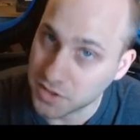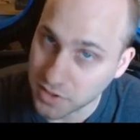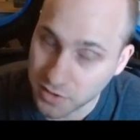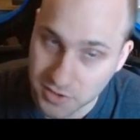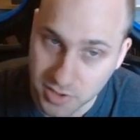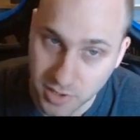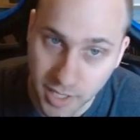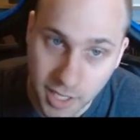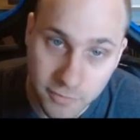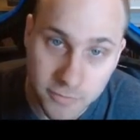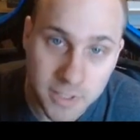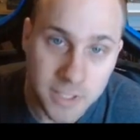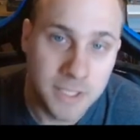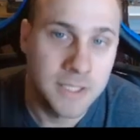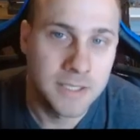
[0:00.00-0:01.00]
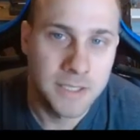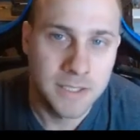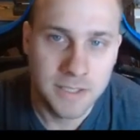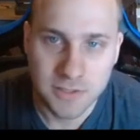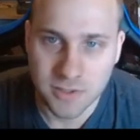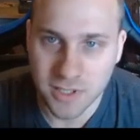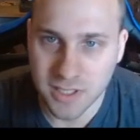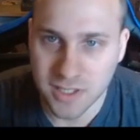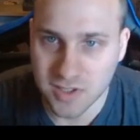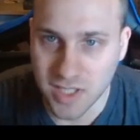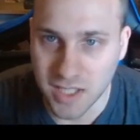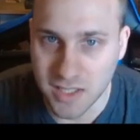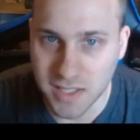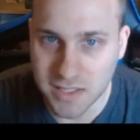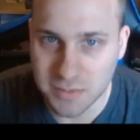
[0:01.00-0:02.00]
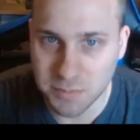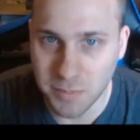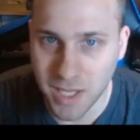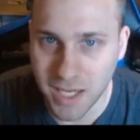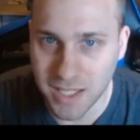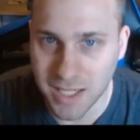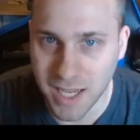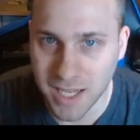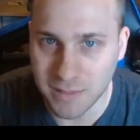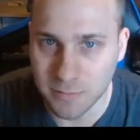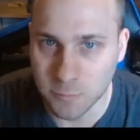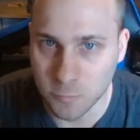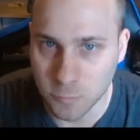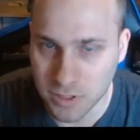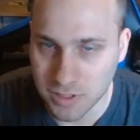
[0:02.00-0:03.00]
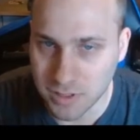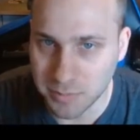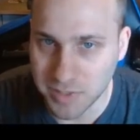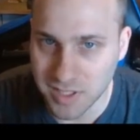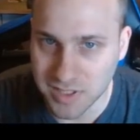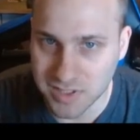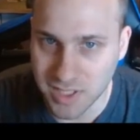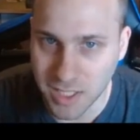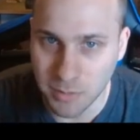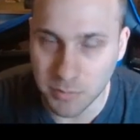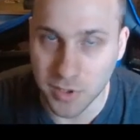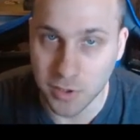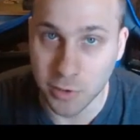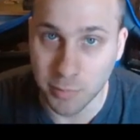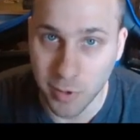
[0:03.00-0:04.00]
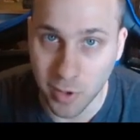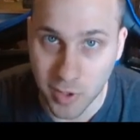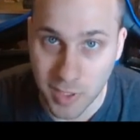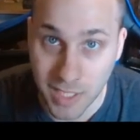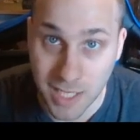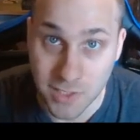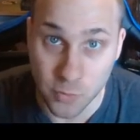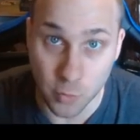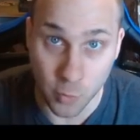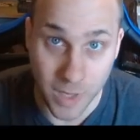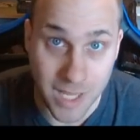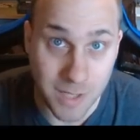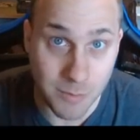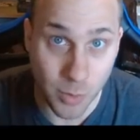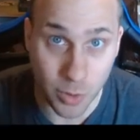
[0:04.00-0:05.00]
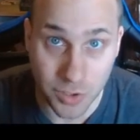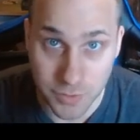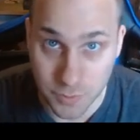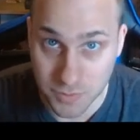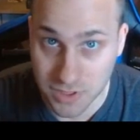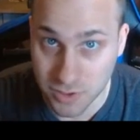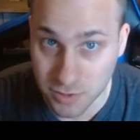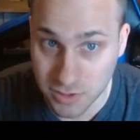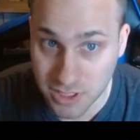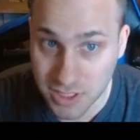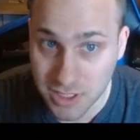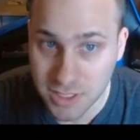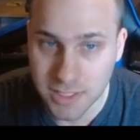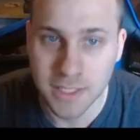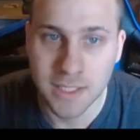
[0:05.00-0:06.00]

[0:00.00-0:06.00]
also have. So like I said, this may not really be the same, but your party has way more utility